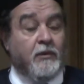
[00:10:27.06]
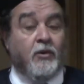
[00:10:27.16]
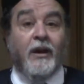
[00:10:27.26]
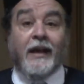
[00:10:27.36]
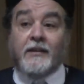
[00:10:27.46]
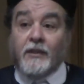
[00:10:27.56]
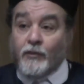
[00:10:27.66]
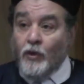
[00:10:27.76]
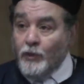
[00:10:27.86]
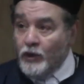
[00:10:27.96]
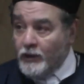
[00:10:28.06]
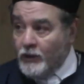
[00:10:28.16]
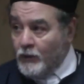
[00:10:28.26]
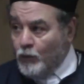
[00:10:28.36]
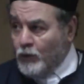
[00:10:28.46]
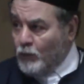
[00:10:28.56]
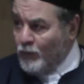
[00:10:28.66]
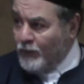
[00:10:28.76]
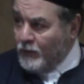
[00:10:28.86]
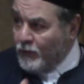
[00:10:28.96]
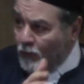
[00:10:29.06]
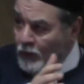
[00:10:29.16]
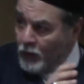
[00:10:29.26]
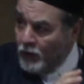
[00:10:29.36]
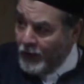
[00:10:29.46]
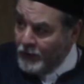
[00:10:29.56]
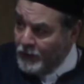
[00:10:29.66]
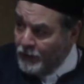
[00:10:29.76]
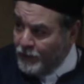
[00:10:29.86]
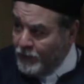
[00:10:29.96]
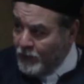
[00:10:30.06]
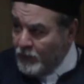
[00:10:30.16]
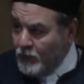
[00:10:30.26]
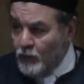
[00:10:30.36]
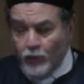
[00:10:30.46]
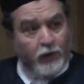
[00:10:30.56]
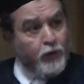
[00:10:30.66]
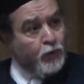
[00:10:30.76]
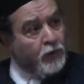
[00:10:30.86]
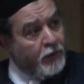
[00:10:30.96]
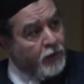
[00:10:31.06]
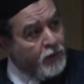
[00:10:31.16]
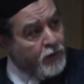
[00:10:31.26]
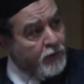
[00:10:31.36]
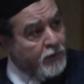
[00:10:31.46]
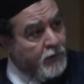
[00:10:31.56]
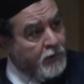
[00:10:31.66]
collective community. We're moving from the collective to the nucleus.